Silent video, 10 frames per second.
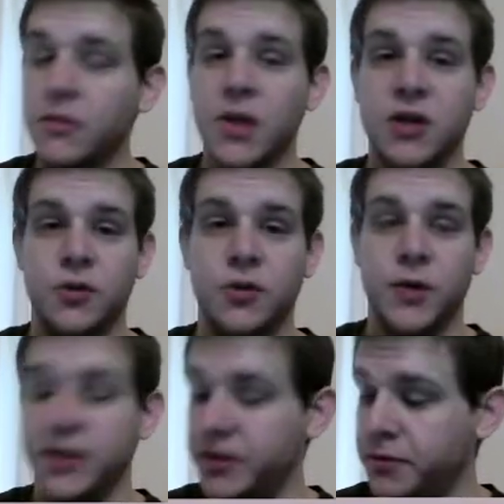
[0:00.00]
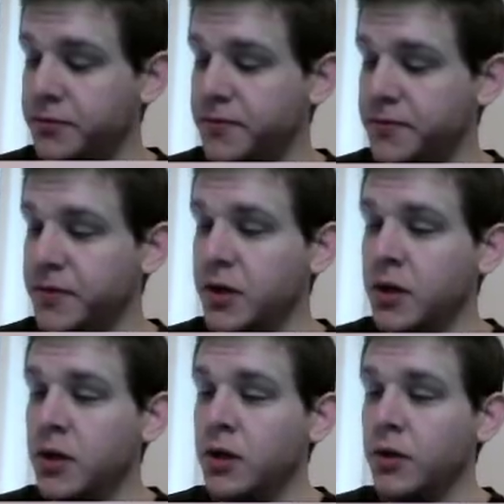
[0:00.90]
So what does it do?
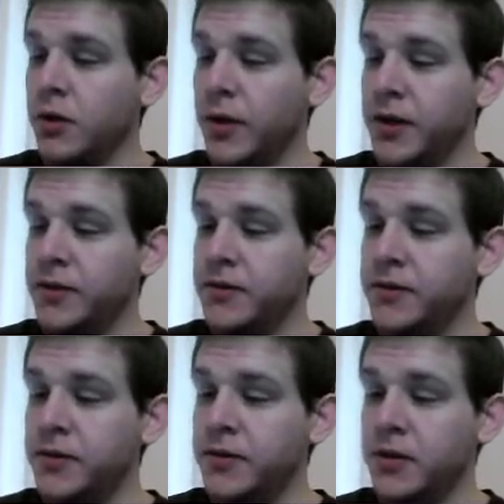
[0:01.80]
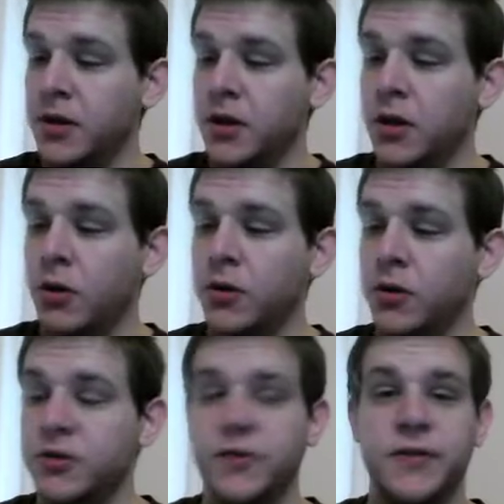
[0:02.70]
Well,
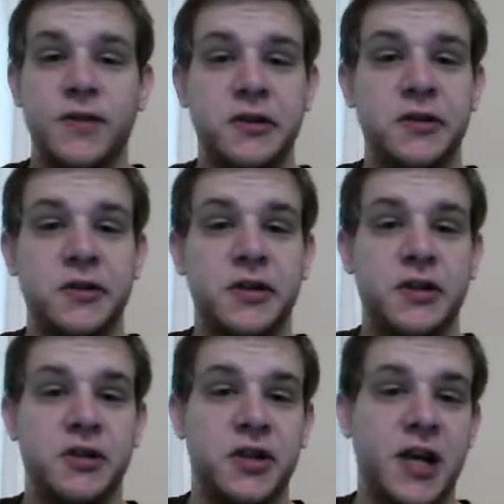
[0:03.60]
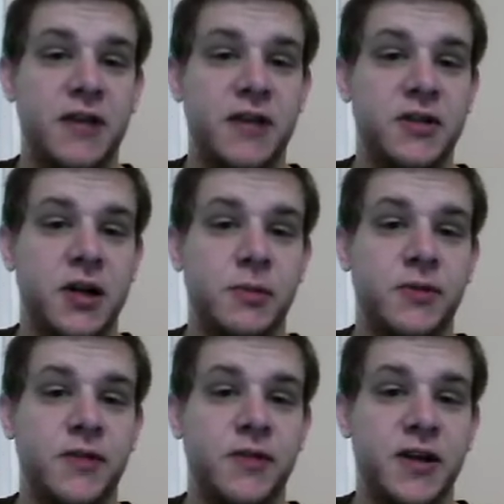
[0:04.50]
Euler's phi function just counts the number
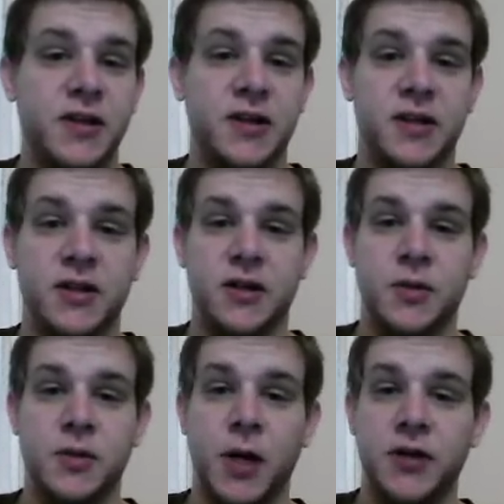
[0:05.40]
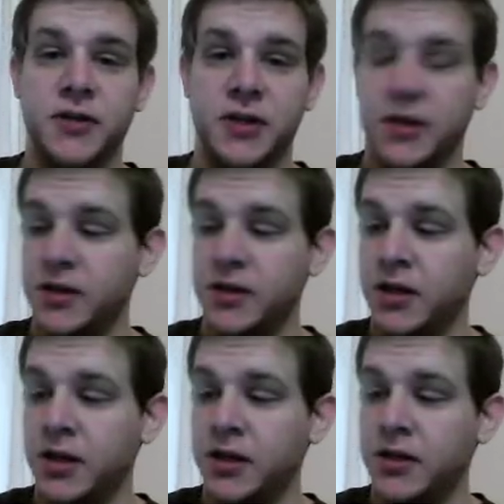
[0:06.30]
of things smaller than
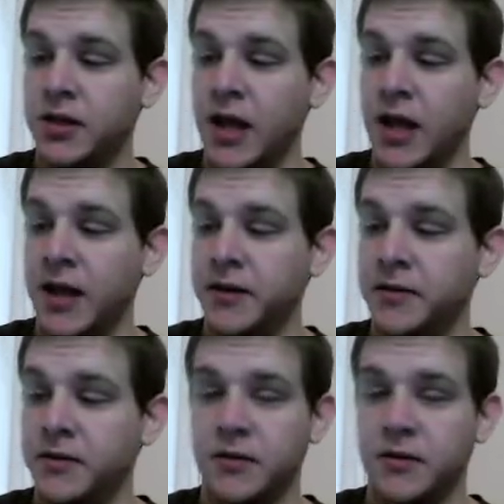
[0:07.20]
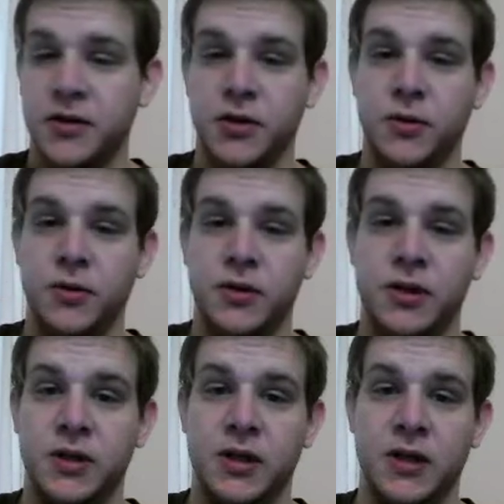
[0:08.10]
n, so
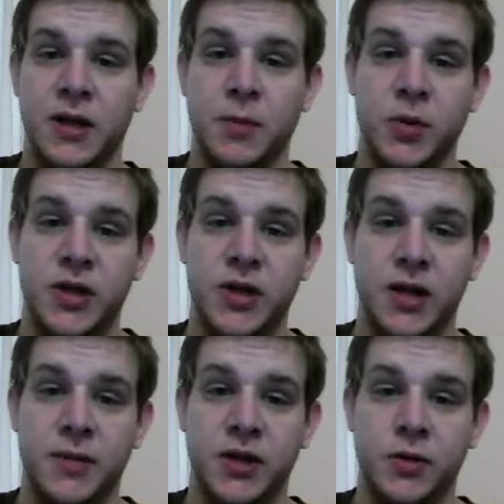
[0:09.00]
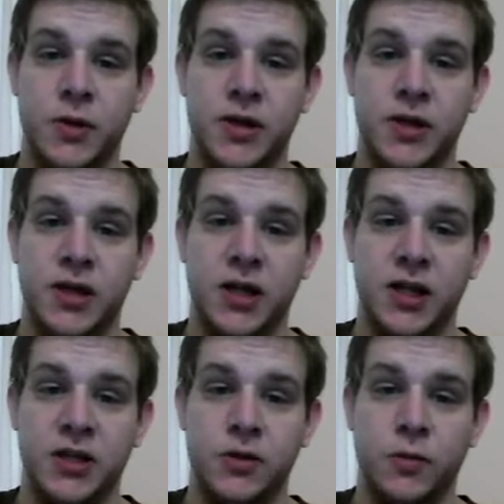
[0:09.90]
at most n minus 1 and at
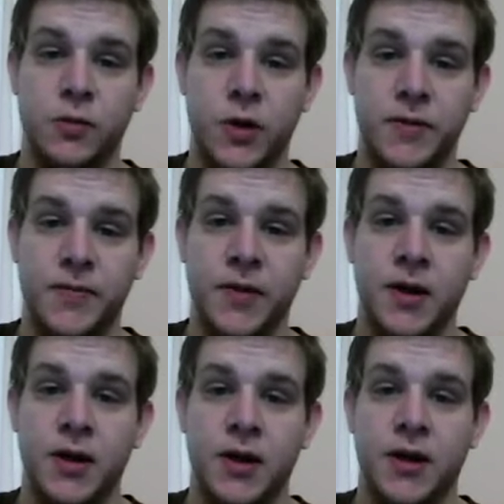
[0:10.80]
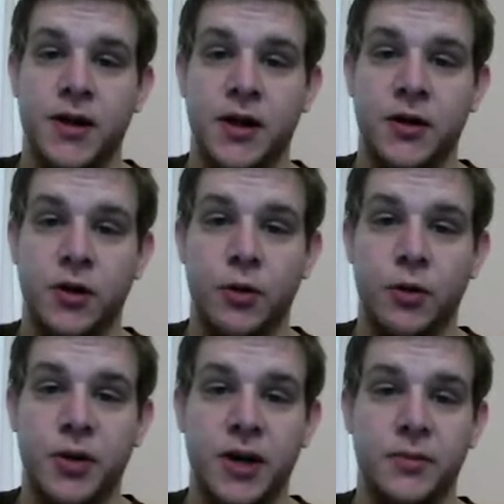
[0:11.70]
least 1, that are
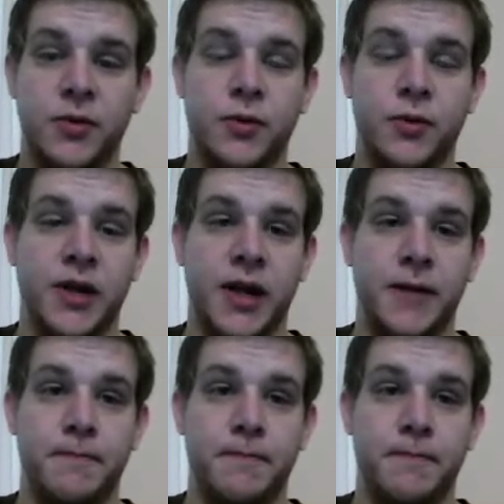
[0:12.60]
coprime with n,